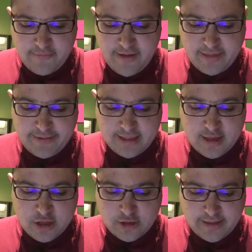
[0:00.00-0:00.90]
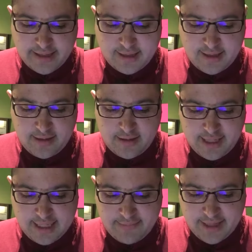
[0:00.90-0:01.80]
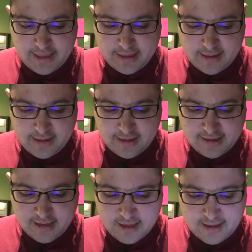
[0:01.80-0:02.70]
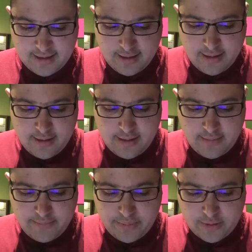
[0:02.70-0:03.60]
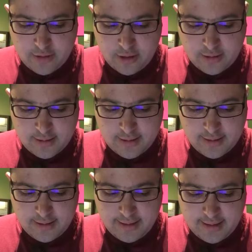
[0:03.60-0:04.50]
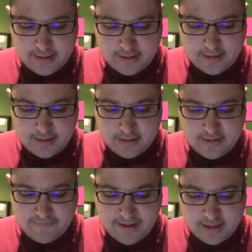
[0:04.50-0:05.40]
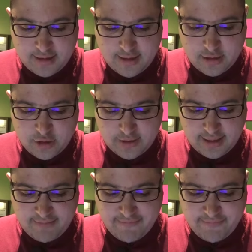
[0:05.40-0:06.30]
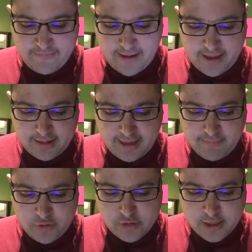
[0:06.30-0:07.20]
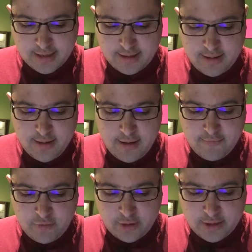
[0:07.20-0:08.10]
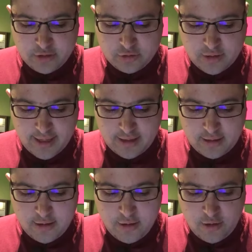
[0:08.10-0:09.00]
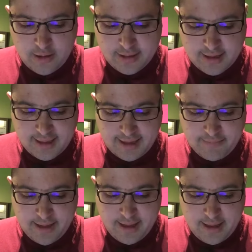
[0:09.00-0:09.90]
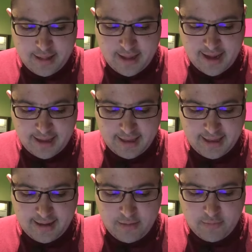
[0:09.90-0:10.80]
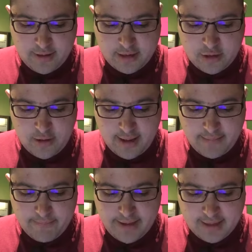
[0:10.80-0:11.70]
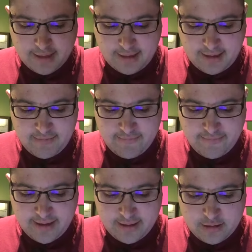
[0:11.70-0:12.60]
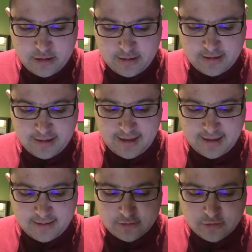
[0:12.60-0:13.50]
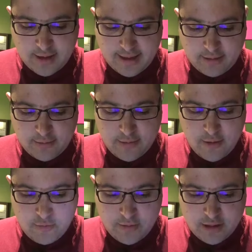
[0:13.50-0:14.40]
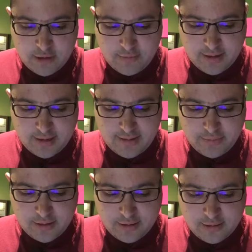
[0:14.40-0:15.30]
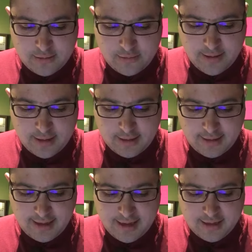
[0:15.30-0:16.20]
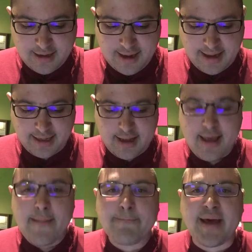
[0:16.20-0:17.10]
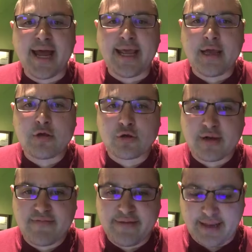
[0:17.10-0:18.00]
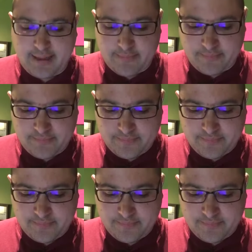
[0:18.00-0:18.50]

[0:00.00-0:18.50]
Following the jury's unanimous decision, Borgarin's defense attorney filed a motion for a new trial on the claim that he was not mentally fit to stand trial, which was subsequently denied by Griffin.